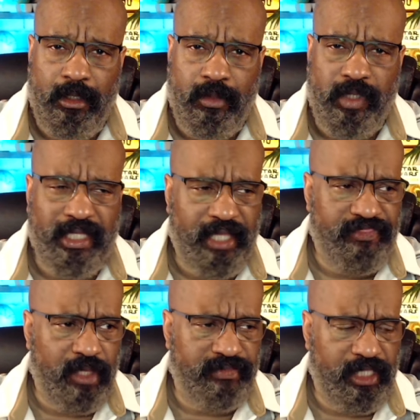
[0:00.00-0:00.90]
Well, I
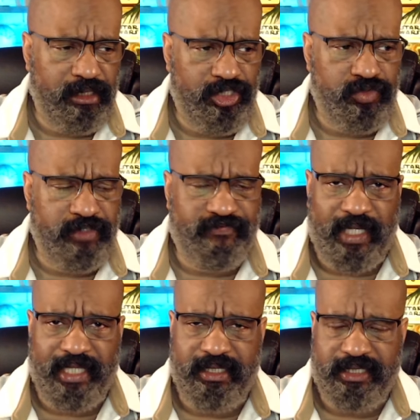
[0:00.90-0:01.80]
thought that you would
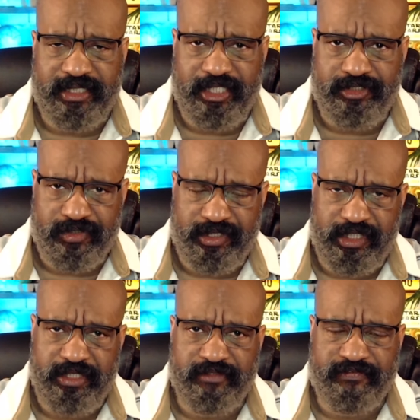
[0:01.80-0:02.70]
find this interesting.